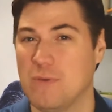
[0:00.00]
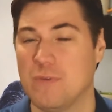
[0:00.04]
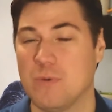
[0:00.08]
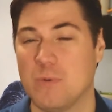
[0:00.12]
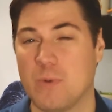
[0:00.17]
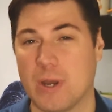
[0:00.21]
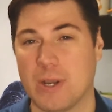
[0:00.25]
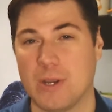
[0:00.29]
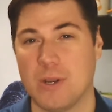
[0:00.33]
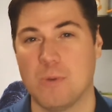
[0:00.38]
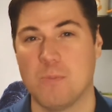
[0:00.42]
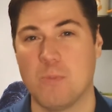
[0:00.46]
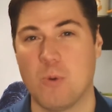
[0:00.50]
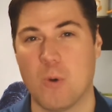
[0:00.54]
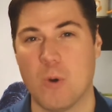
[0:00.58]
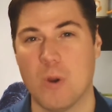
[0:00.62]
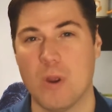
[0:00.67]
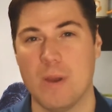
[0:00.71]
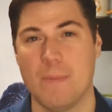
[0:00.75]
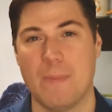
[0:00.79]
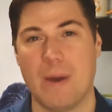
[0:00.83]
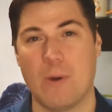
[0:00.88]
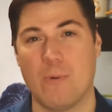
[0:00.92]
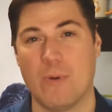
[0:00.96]
If you want to know
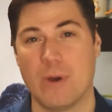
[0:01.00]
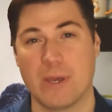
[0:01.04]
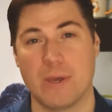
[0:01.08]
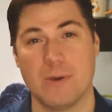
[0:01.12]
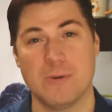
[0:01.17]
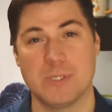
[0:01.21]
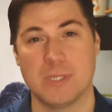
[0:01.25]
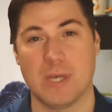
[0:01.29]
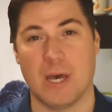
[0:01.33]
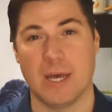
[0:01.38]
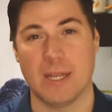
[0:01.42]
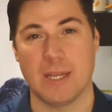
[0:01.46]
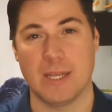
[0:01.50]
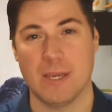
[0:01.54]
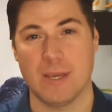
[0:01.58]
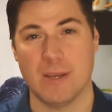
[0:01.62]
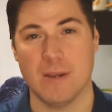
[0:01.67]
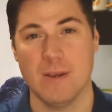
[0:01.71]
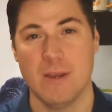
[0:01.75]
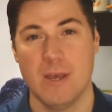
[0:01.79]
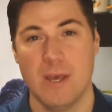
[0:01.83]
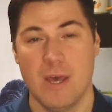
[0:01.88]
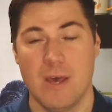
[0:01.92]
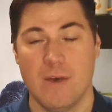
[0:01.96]
more about what goes on
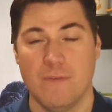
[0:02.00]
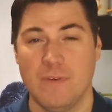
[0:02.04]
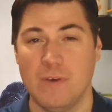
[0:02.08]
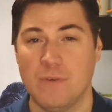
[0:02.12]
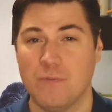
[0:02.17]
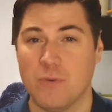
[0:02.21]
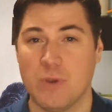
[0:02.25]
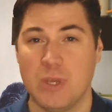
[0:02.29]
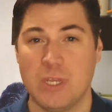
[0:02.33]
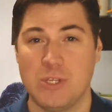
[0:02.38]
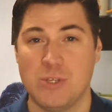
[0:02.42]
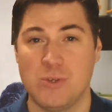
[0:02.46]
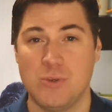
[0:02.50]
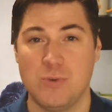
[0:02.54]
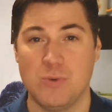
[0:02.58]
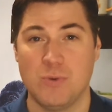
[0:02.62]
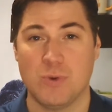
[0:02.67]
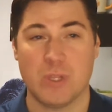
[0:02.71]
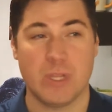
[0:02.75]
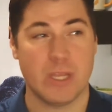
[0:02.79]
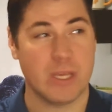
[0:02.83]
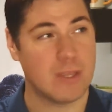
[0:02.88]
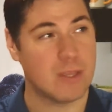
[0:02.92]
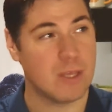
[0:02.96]
here, feel free
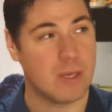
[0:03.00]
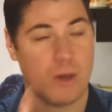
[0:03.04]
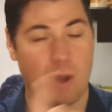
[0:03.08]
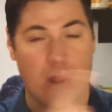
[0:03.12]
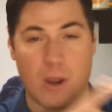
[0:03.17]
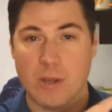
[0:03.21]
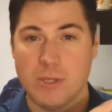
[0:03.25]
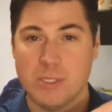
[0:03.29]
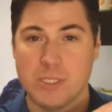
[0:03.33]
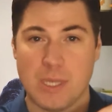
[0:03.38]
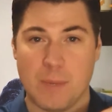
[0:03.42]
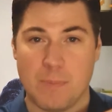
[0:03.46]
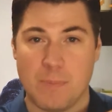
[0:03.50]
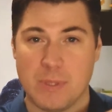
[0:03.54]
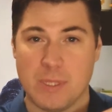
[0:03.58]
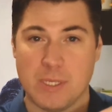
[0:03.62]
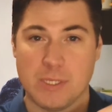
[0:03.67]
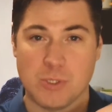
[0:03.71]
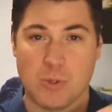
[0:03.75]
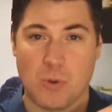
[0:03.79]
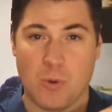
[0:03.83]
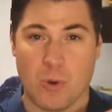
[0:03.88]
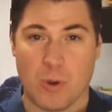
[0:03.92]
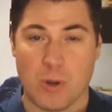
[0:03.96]
to click the cards up in
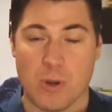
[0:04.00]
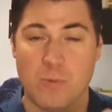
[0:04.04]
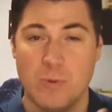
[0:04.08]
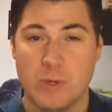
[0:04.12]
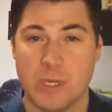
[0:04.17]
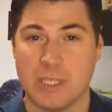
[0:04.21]
this corner.